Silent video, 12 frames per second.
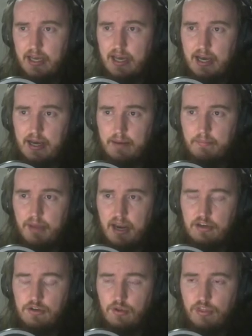But
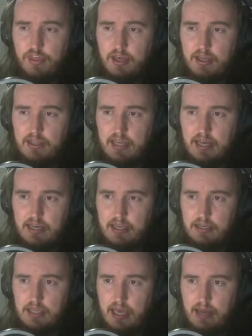I do think that
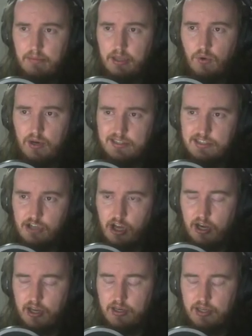it can be quite
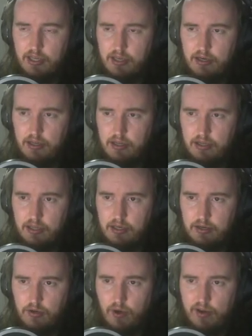solid
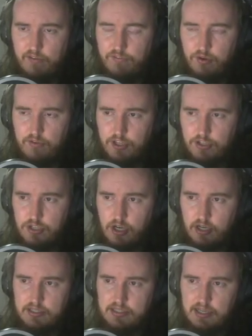in quite a few of those
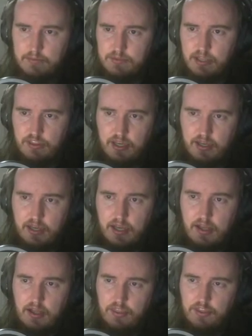archetypes. I think
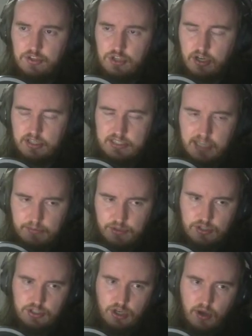that those archetypes
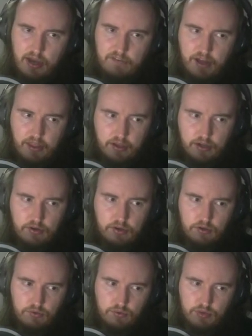also have other
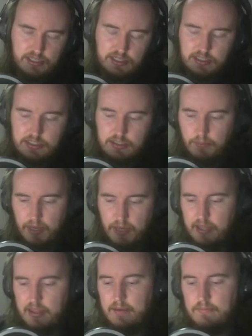reasons to
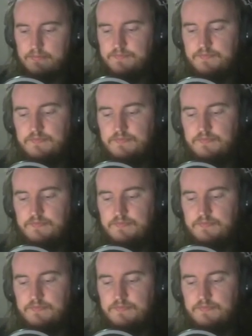play them.